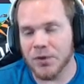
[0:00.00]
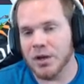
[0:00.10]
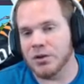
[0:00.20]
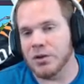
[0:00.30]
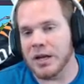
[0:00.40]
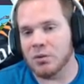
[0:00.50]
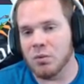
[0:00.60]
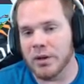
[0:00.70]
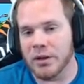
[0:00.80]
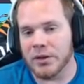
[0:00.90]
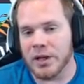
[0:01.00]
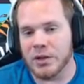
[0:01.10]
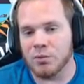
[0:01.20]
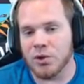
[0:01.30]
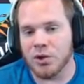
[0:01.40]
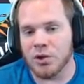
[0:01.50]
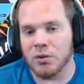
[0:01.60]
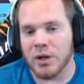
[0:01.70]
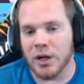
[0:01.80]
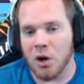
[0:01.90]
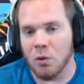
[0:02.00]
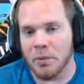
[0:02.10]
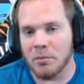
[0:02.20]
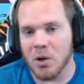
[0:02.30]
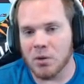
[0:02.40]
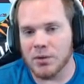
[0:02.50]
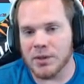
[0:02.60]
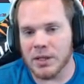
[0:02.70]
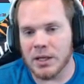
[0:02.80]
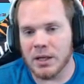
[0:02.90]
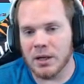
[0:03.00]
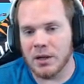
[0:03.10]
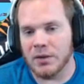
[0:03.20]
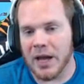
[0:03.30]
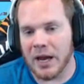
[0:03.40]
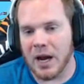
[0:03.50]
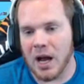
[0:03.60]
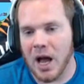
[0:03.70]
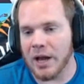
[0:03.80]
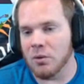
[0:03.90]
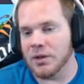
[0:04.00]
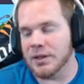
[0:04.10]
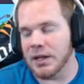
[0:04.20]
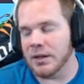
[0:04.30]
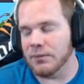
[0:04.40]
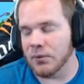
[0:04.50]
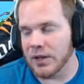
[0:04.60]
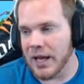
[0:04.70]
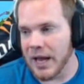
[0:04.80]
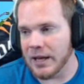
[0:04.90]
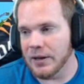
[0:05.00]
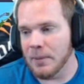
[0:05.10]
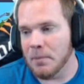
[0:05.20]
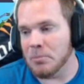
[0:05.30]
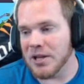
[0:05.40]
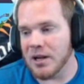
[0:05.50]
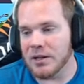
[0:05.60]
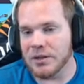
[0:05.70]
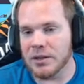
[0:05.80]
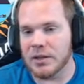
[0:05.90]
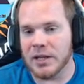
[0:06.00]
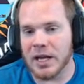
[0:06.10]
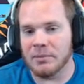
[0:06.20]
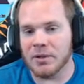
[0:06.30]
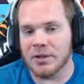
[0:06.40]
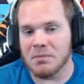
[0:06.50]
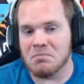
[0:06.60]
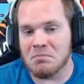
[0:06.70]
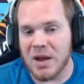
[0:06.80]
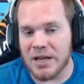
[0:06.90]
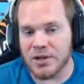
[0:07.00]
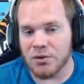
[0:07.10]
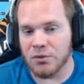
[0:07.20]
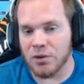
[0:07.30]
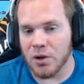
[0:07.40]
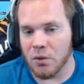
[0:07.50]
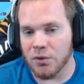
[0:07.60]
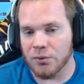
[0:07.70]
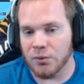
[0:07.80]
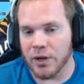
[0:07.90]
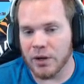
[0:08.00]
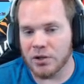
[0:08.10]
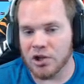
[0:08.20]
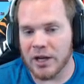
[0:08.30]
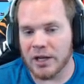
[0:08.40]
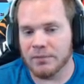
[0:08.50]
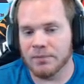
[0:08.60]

So that's one of the things when you're doing an open mode seed that I always tend to forget, because the game doesn't make you go through there and check it.